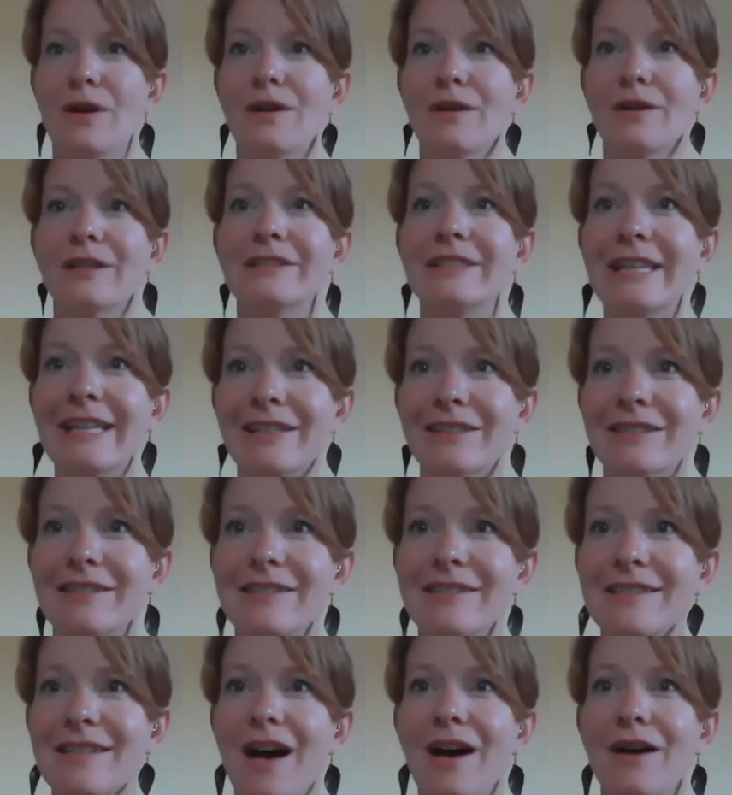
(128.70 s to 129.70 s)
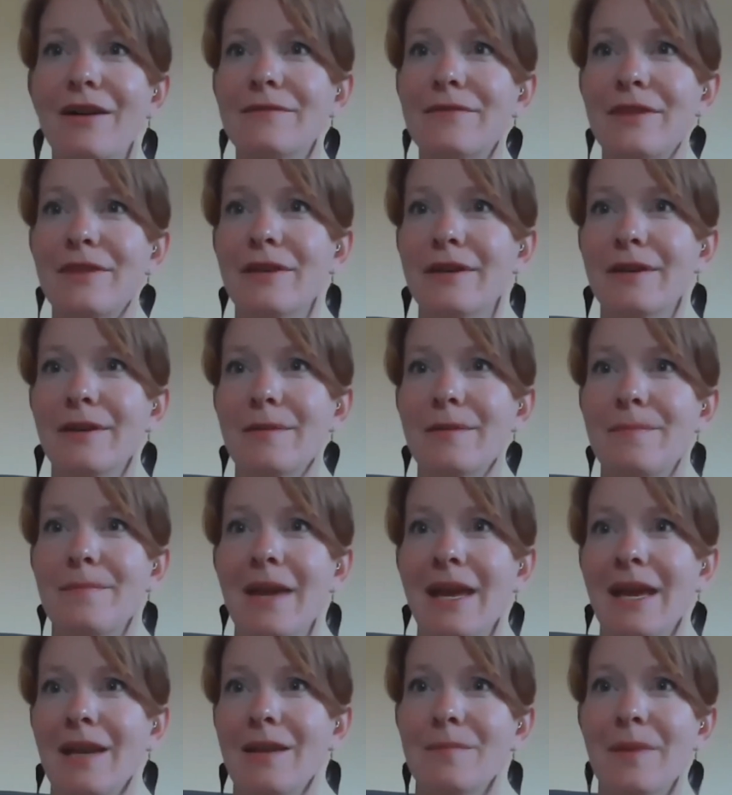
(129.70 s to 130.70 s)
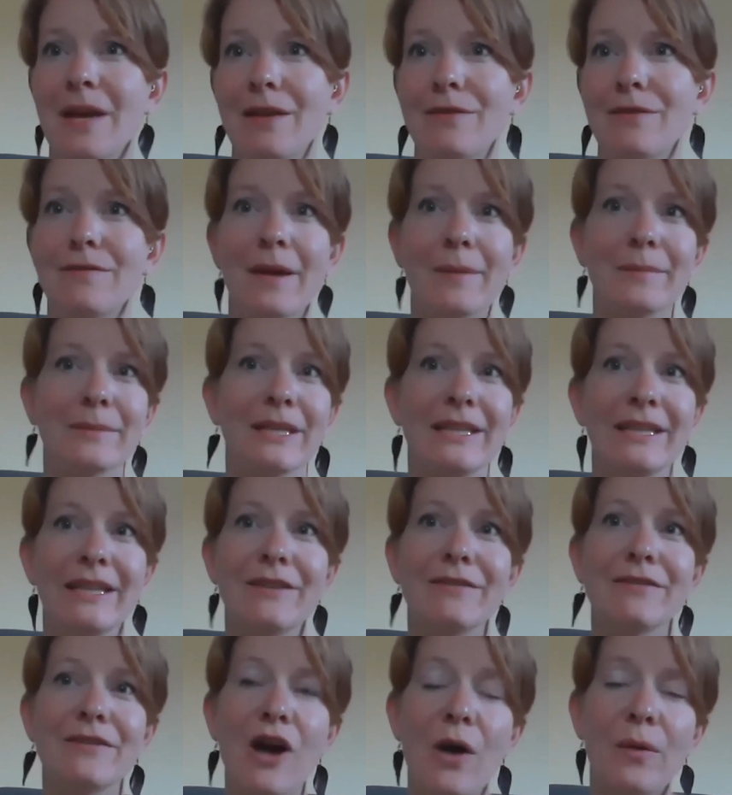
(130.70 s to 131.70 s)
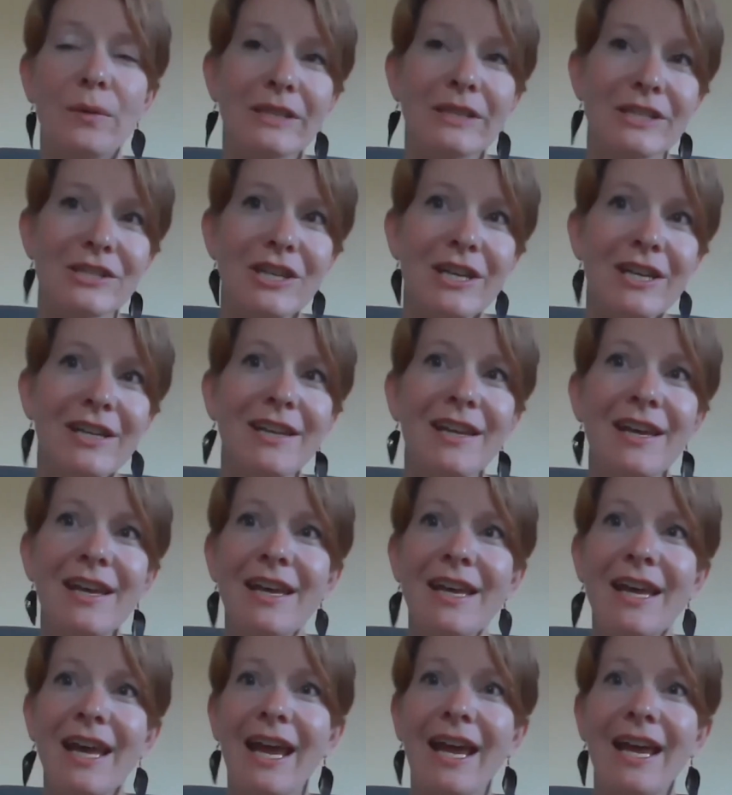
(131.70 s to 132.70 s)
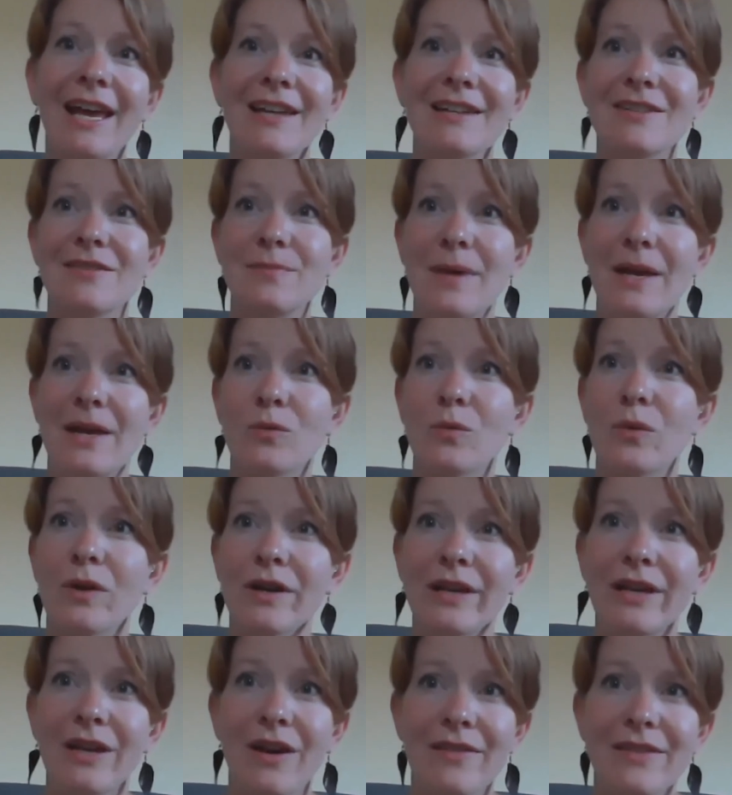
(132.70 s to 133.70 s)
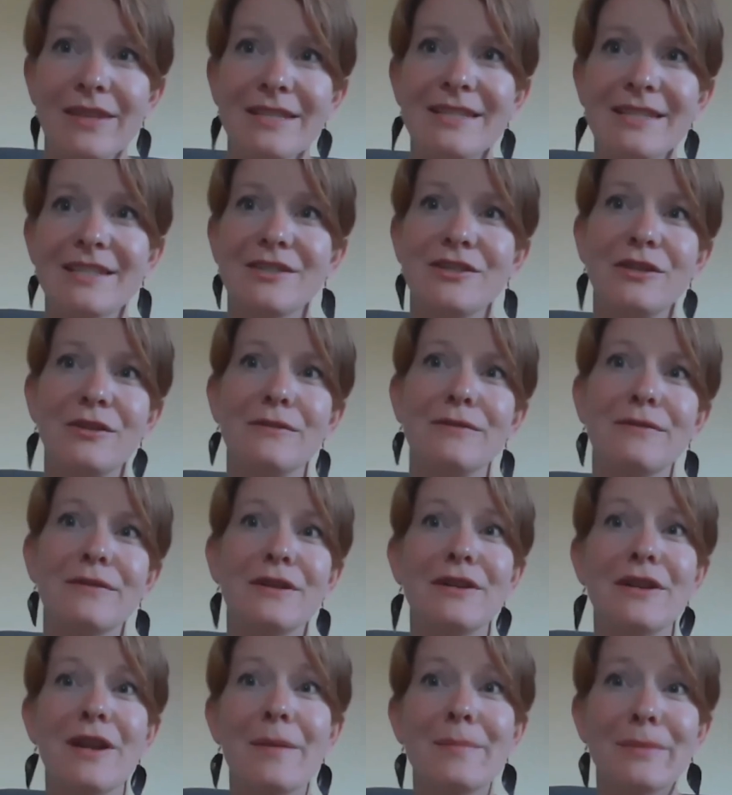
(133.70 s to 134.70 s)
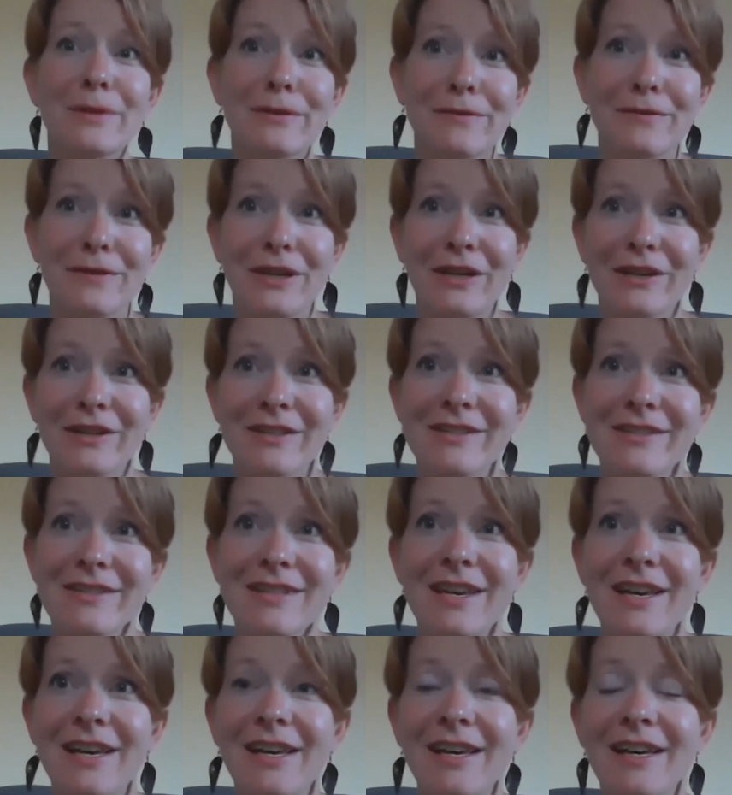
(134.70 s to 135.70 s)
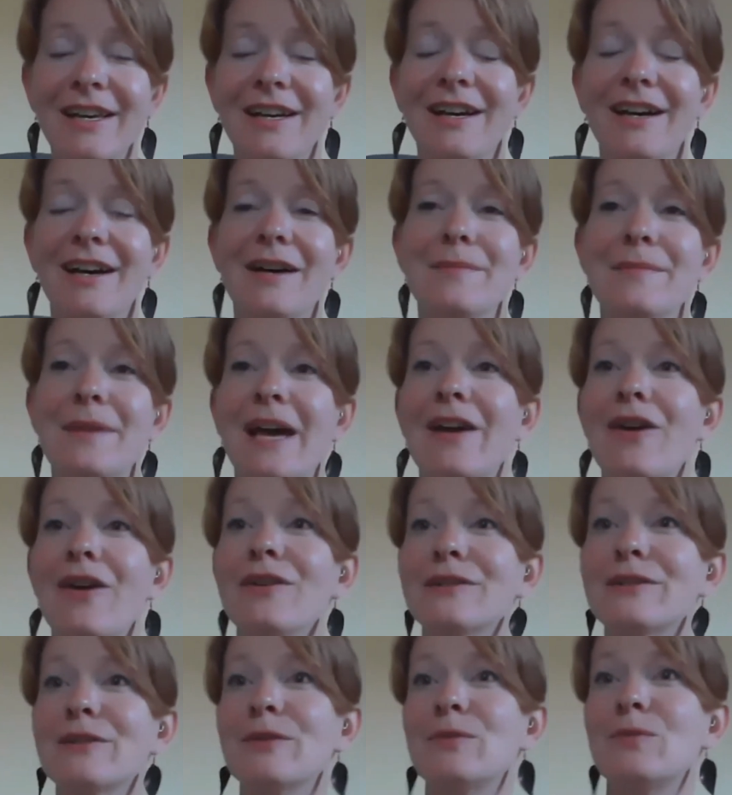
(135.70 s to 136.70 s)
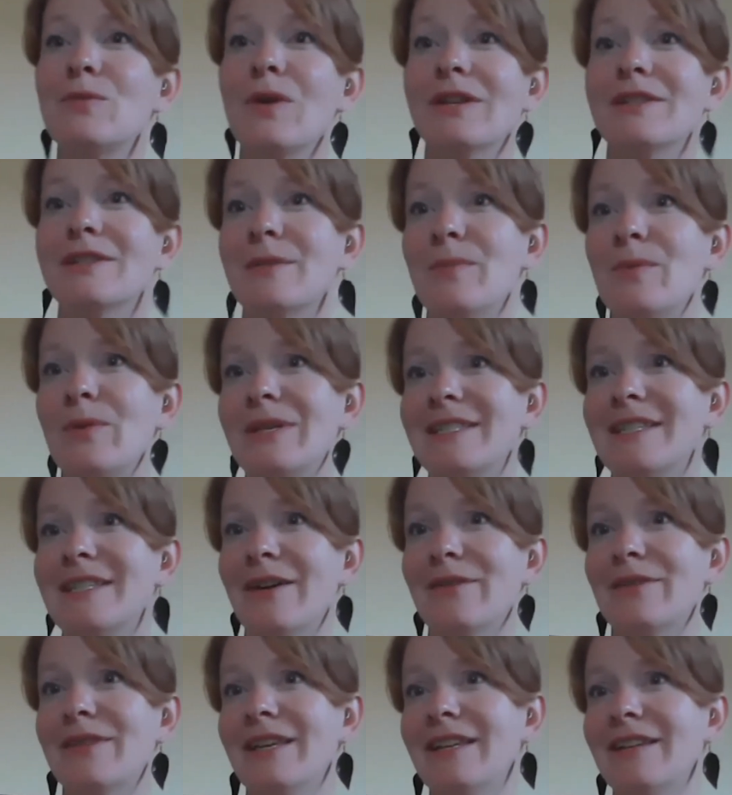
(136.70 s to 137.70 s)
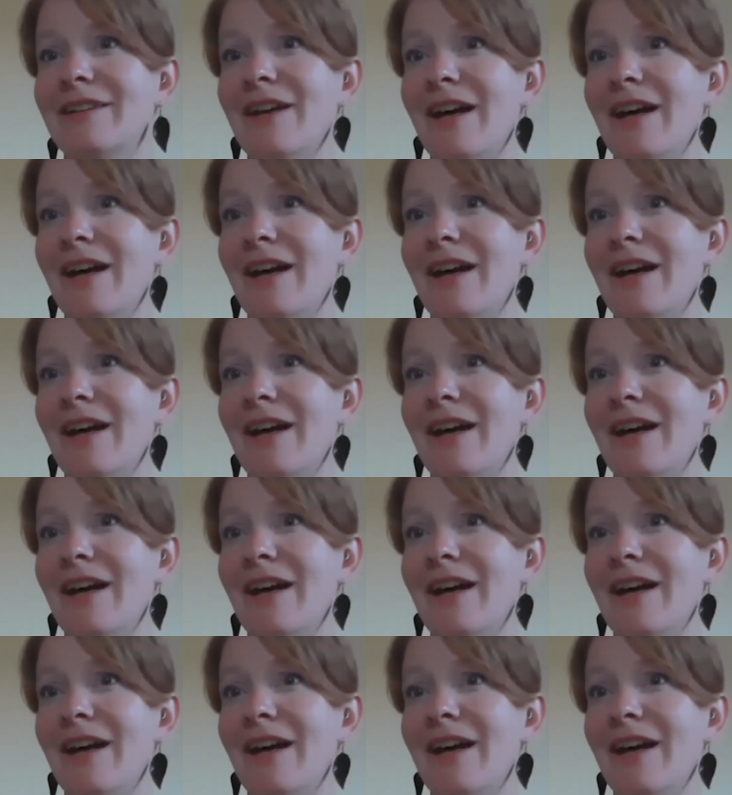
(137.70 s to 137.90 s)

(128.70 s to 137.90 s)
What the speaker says: leaders of the Maine Paid Family Leave Coalition and have been working on this issue for a number of years. I also want to point out that